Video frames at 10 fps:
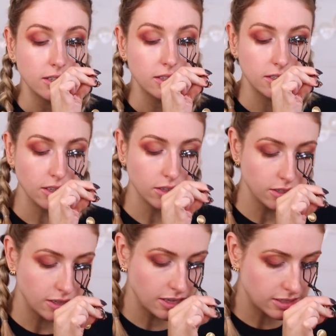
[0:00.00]
still
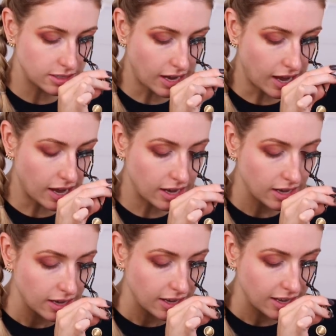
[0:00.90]
to this
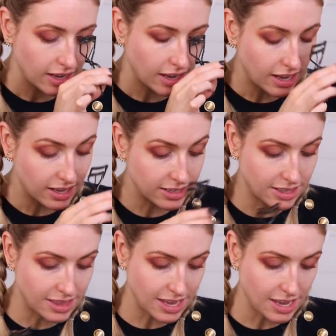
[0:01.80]
day is
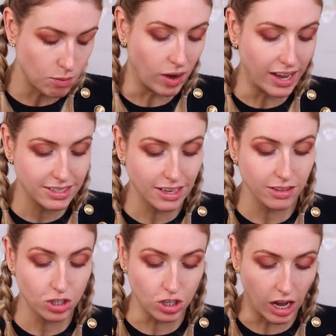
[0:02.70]
the
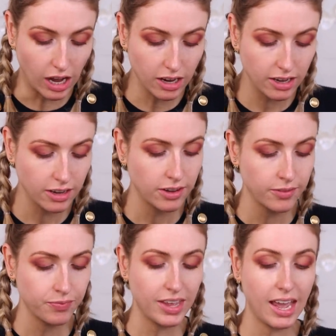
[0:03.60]
YSL Shock
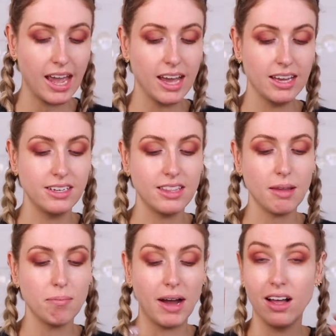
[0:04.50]
and
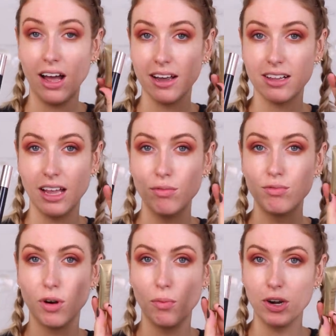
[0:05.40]
the Mile High Club
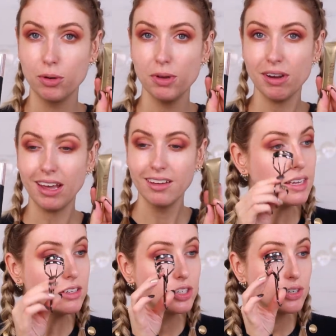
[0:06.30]
from Wander Beauty.
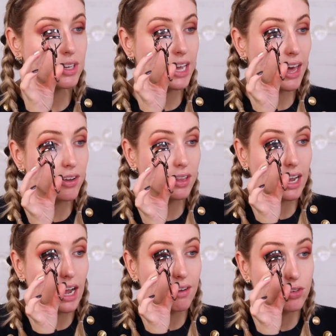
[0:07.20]
These two together,
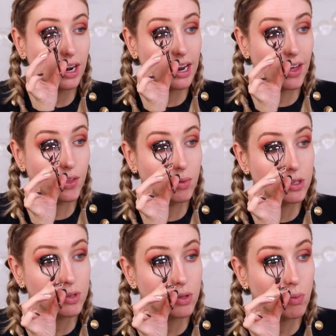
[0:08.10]
like I've tried other
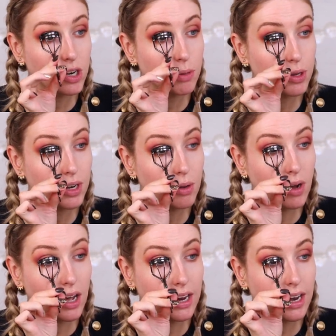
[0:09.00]
ones with the Wander Beauty
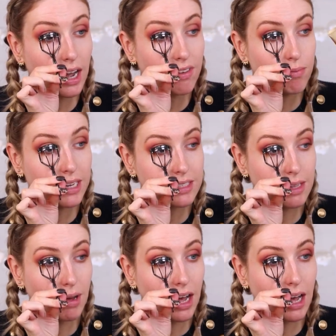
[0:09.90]
one, I've mixed
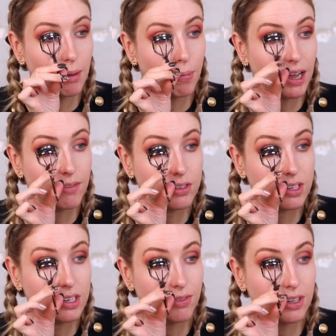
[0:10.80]
them up, I've used
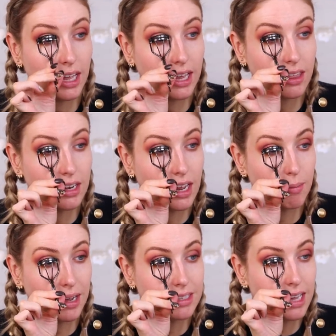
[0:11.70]
a different
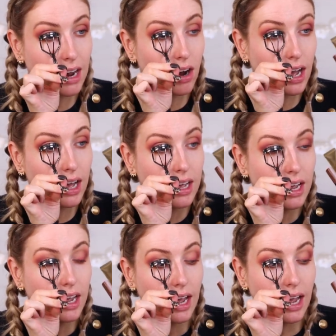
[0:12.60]
lengthening mascara,
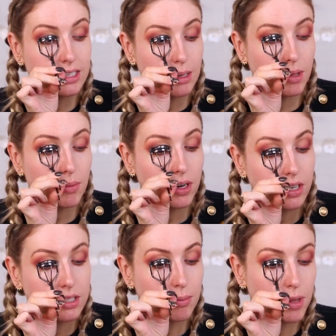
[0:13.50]
and some of them are
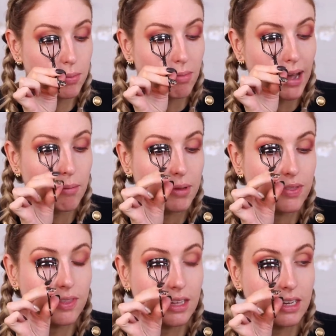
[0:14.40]
good, some of them are bad, but
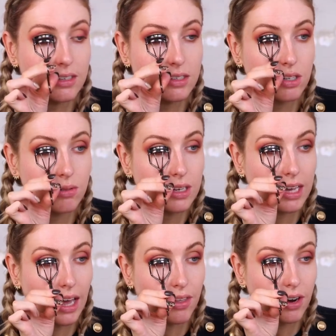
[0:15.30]
these two
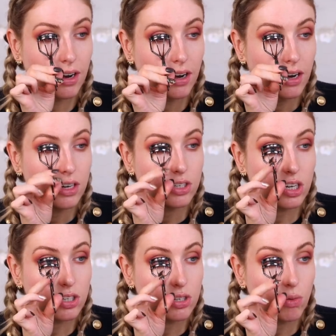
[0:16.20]
together
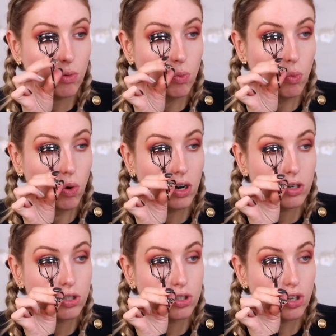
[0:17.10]
just
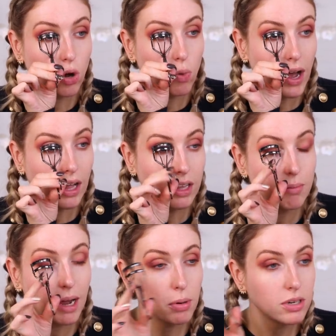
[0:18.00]
work so well
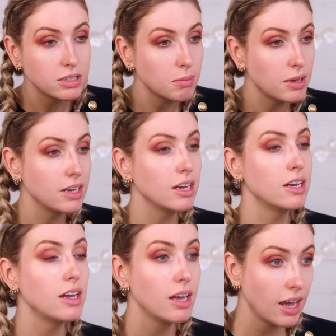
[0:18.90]
in my personal
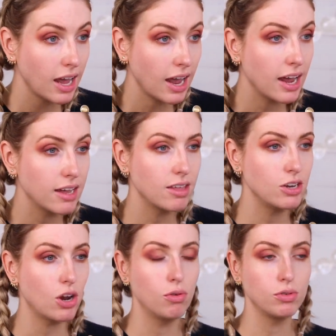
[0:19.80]
opinion, and they
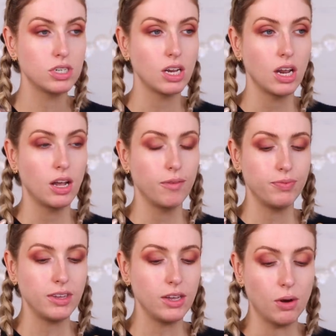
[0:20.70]
don't
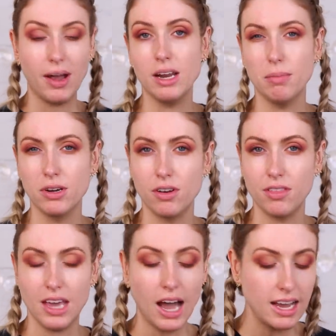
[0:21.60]
you know, end up
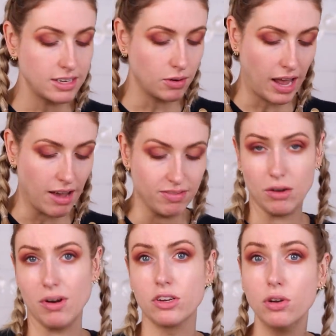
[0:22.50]
underneath the eyes. I don't have
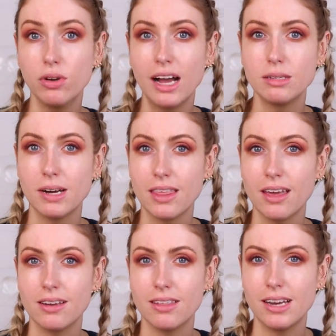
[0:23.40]
like raccoon eyes by the
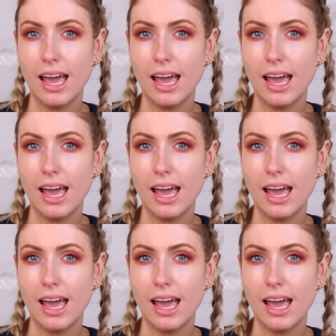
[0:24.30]
end of the